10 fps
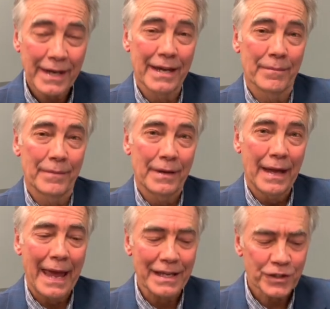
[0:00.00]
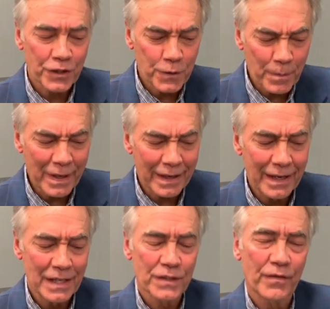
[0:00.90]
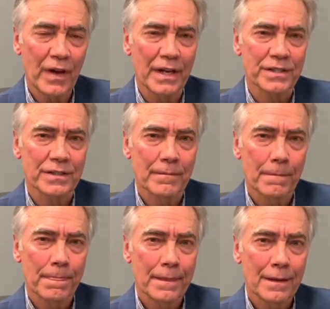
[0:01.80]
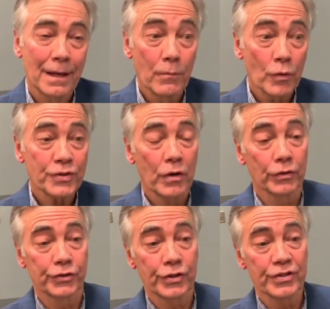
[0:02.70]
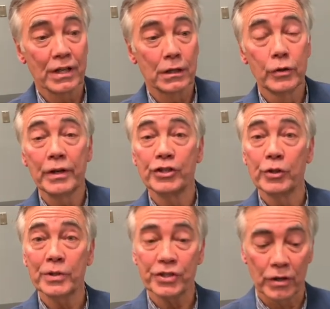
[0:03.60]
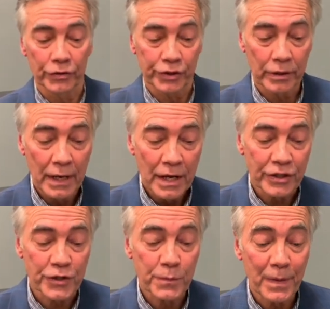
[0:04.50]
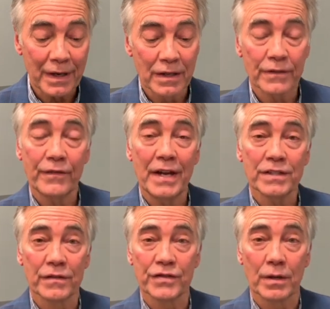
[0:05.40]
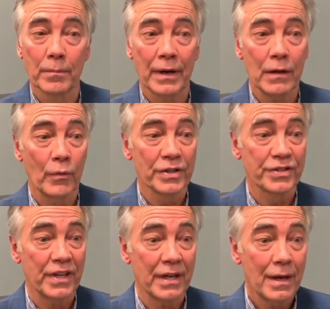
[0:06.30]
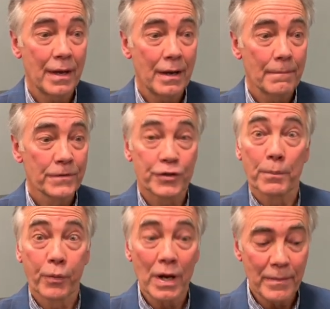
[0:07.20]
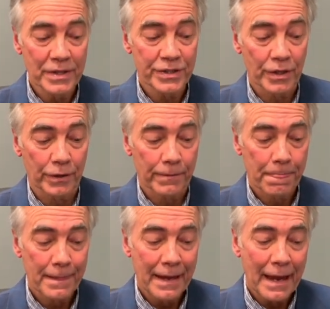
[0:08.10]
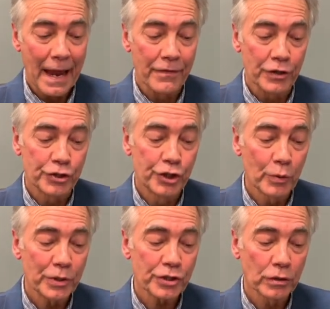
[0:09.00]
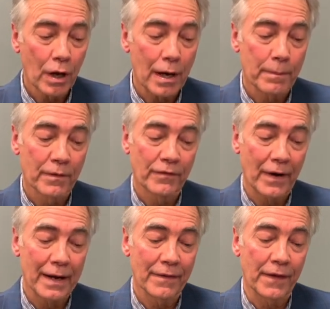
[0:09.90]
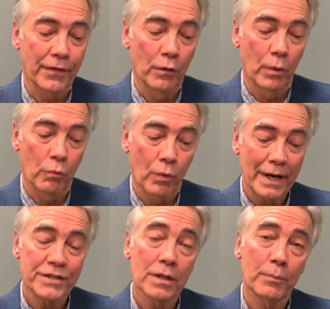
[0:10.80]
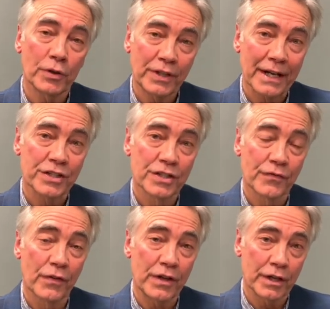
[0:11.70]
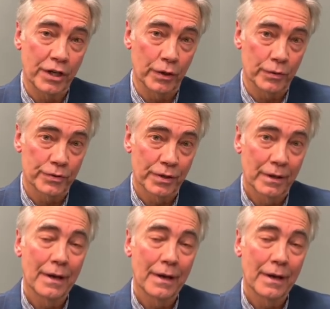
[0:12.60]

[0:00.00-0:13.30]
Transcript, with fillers: him and spit in his face. In most cultures, including Jewish culture, to spit in the face of somebody was the supreme insult. And the Jewish law provided that there were rights and protections for the accused.